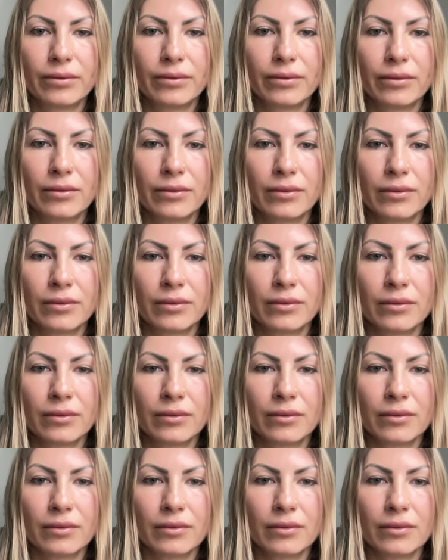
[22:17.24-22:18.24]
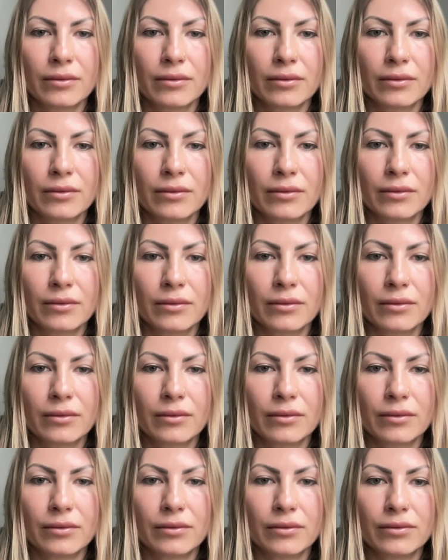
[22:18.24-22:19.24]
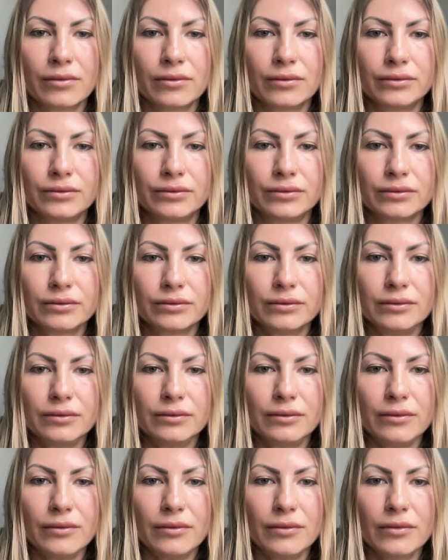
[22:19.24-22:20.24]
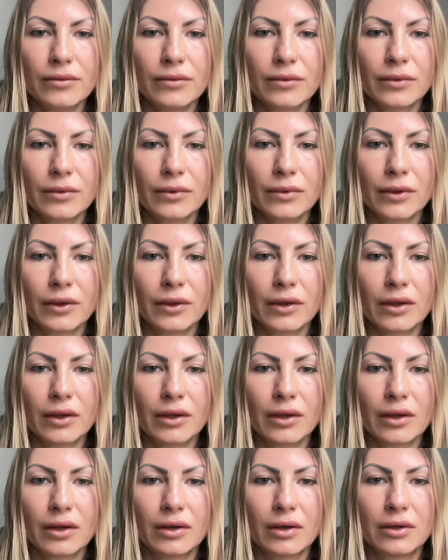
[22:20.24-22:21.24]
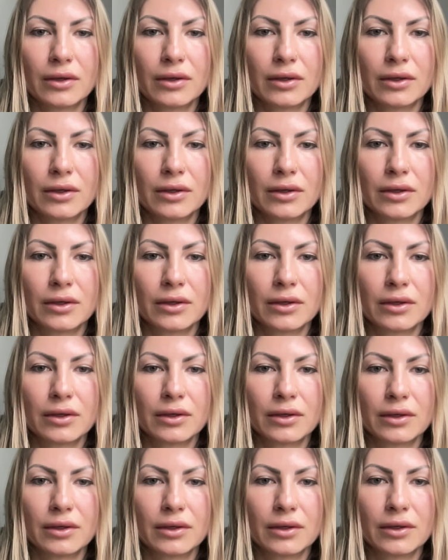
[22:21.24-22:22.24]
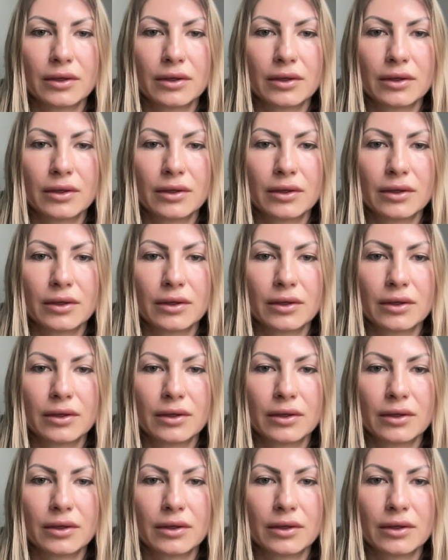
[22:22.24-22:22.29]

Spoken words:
No one is speaking in this clip.